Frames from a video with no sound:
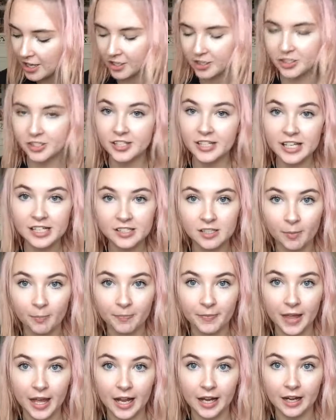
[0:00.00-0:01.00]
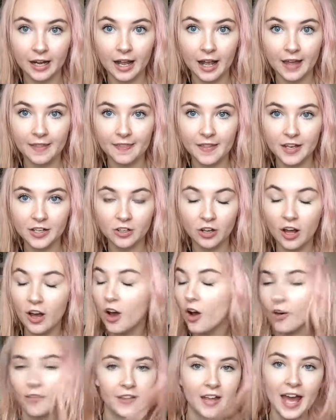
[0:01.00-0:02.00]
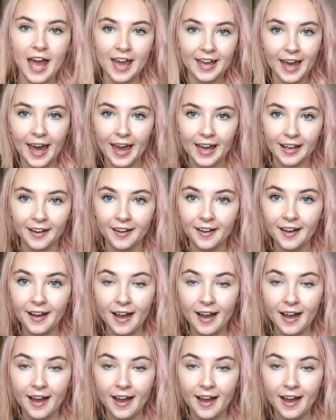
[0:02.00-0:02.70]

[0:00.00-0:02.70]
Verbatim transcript: because you get something and then you're like, oh, they're AA,